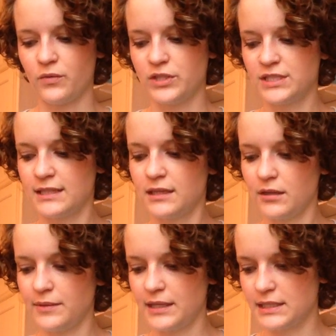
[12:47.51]
which is a
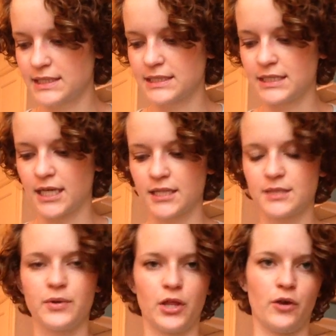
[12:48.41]
little bit snug to
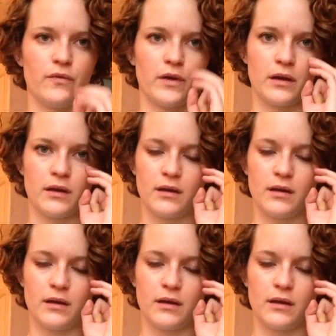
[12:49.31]
pull over,